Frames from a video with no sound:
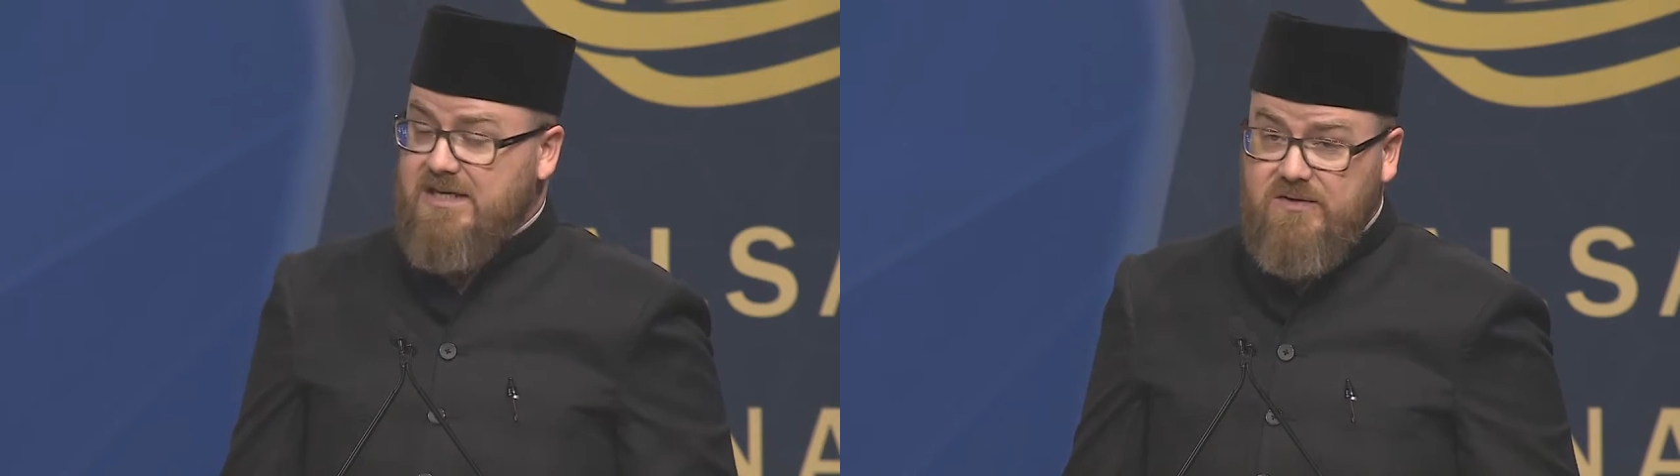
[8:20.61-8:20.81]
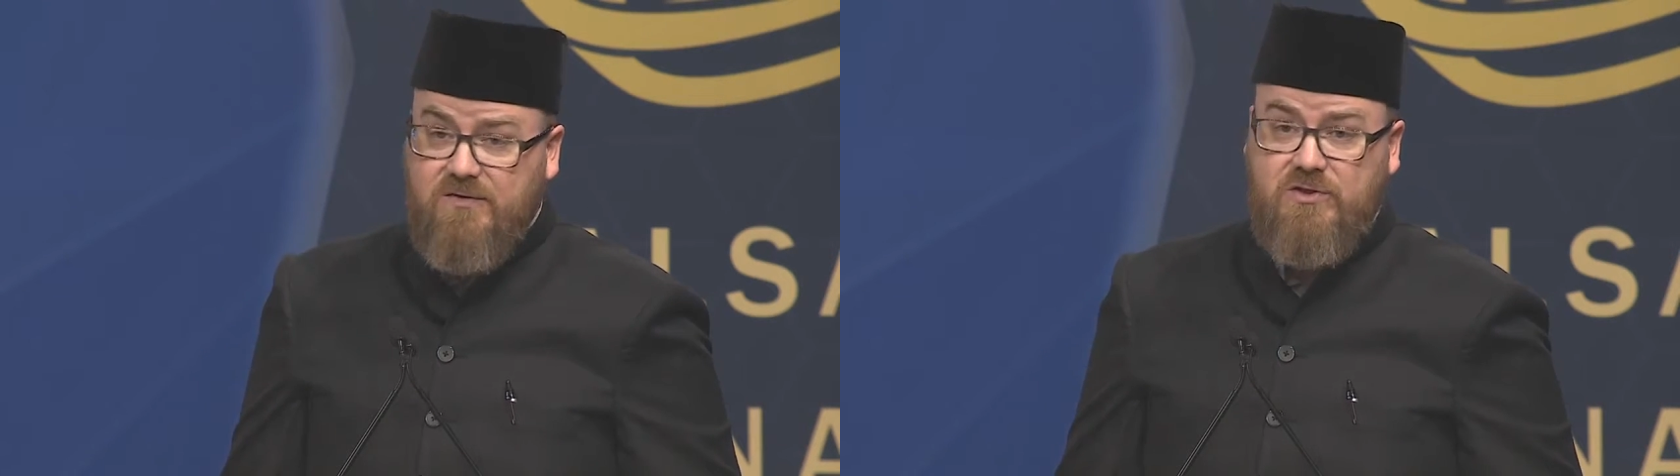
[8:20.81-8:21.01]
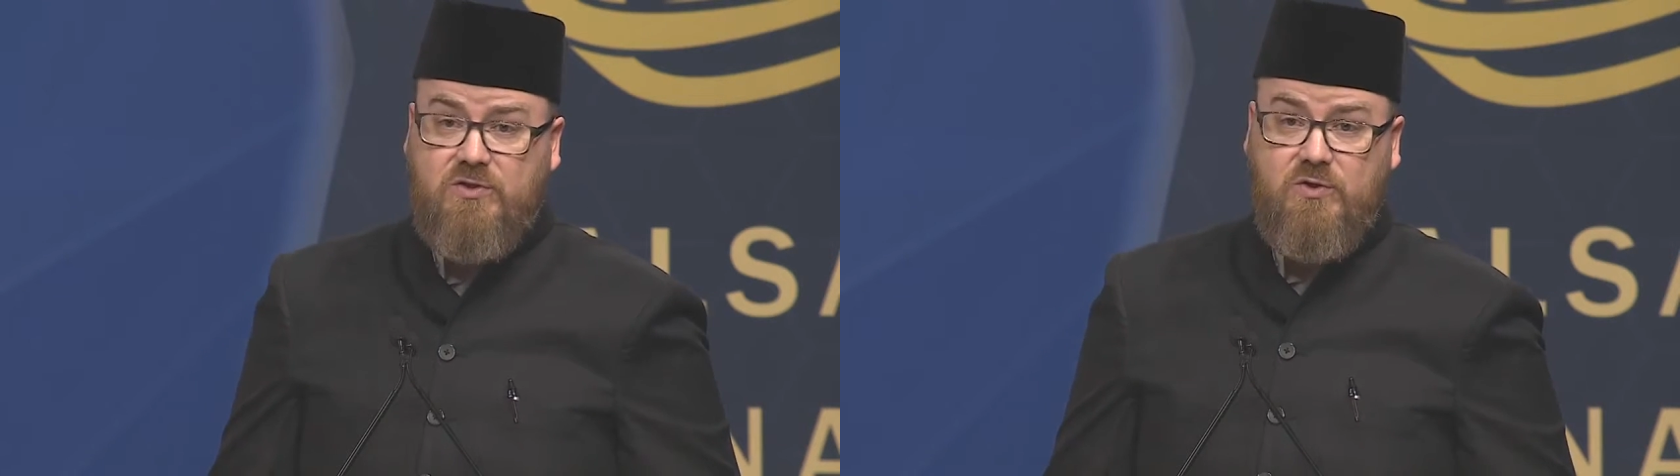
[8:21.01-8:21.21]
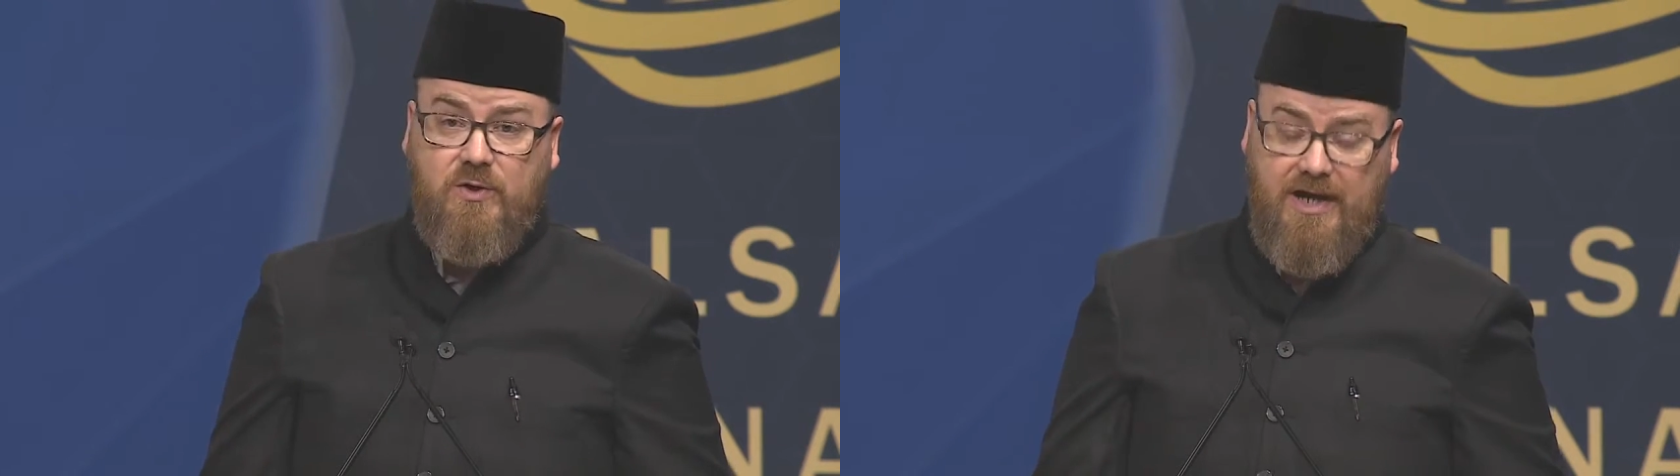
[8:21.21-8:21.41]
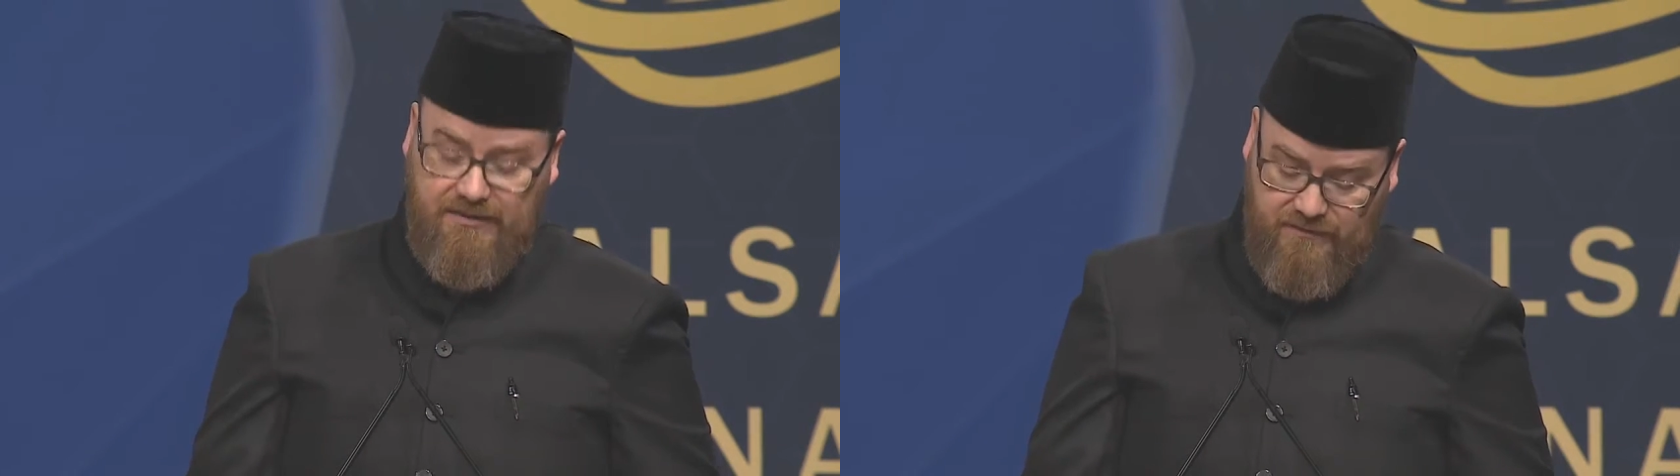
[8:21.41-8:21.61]
even to
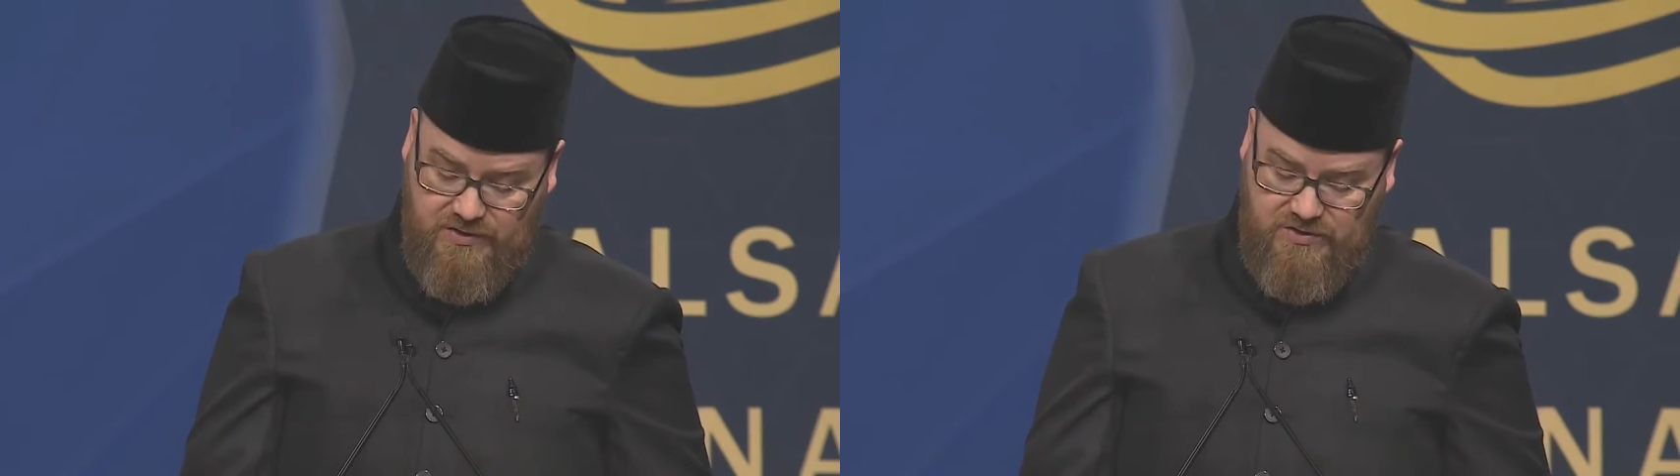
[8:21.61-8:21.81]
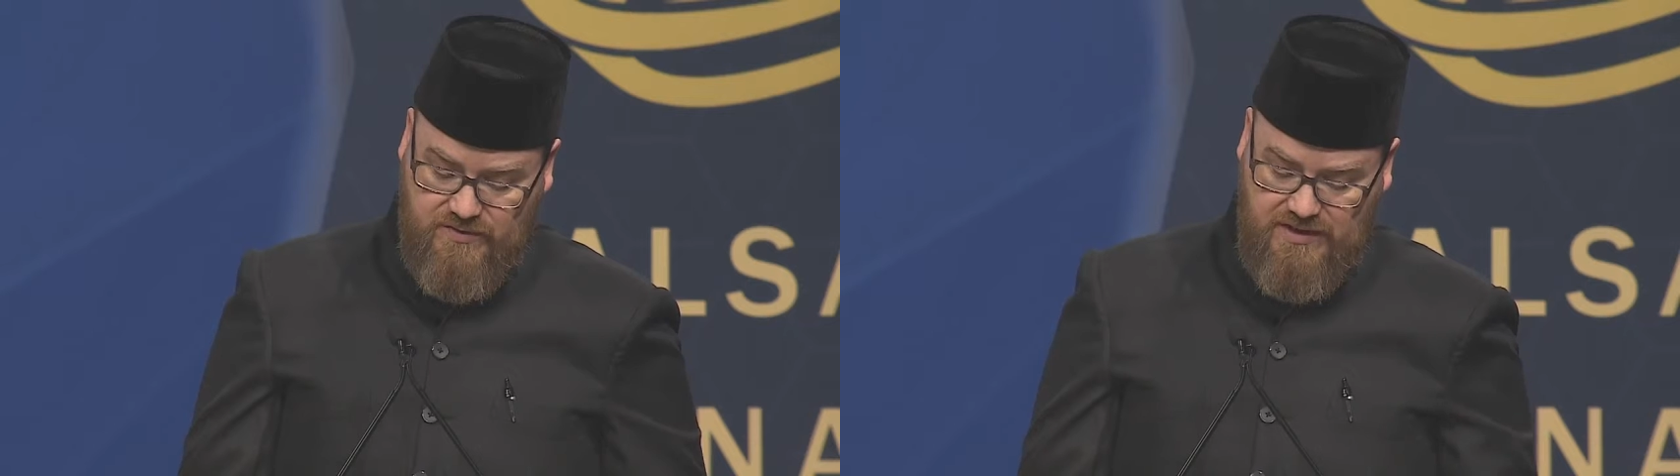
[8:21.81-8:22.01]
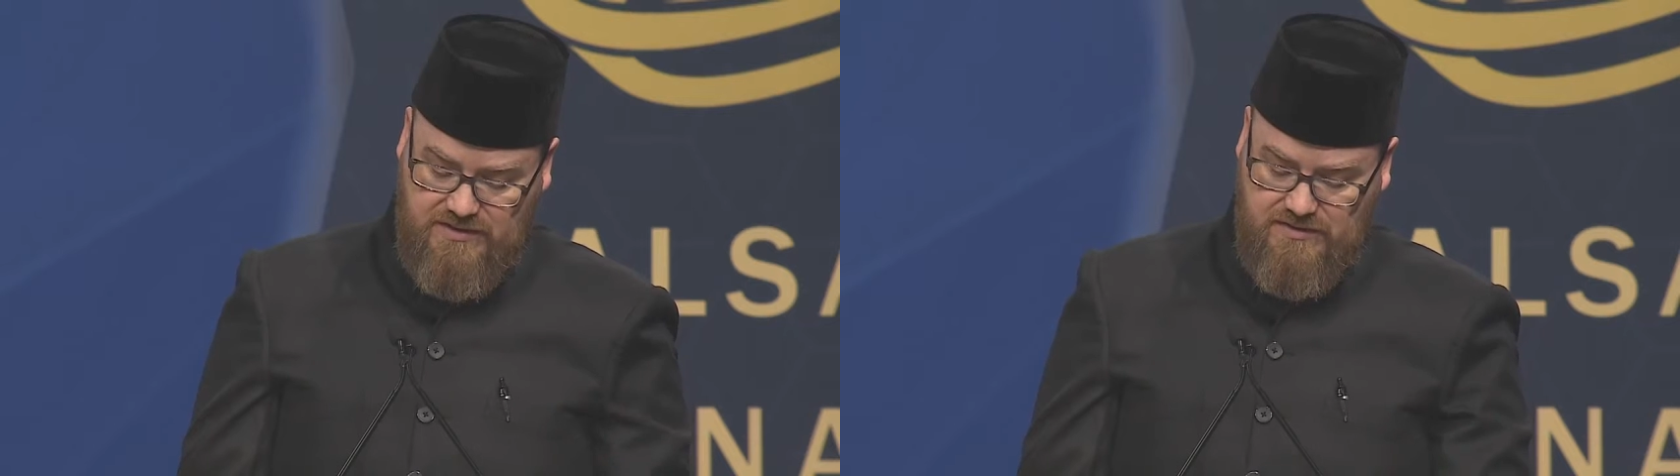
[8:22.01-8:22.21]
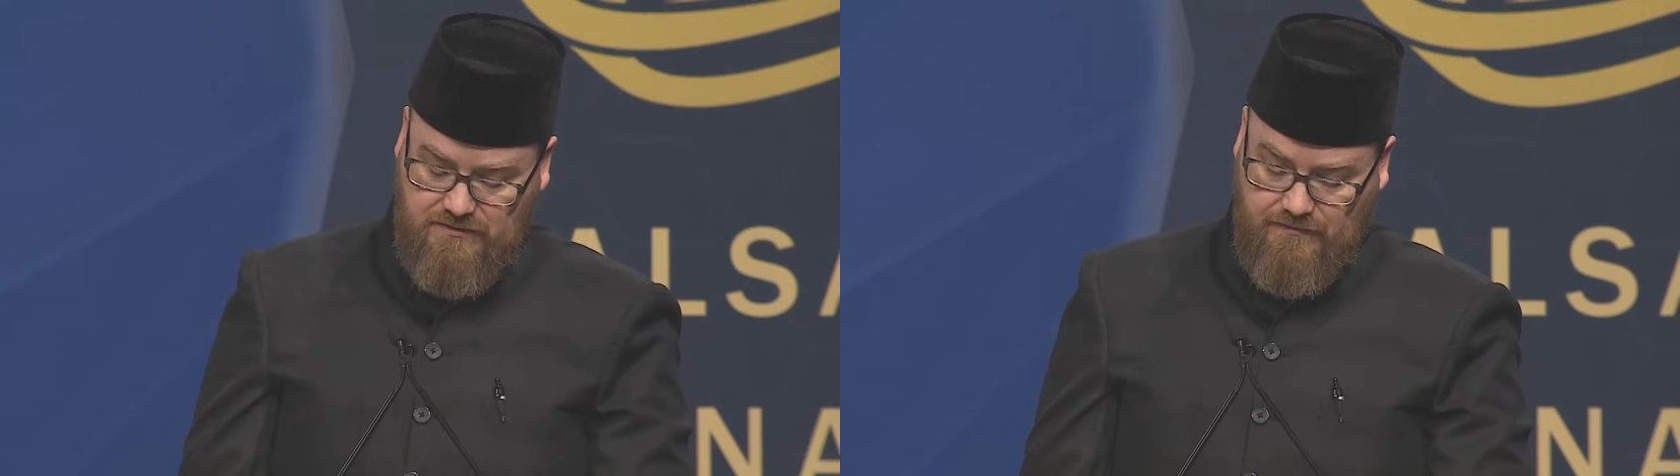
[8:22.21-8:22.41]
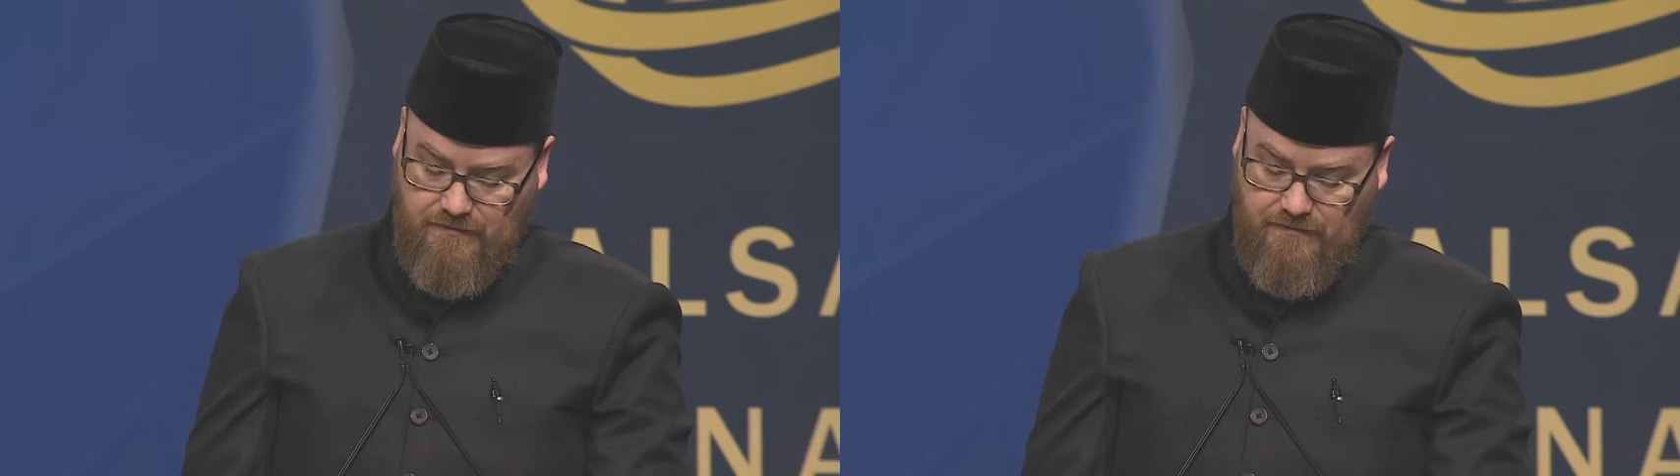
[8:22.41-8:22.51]
your adversaries.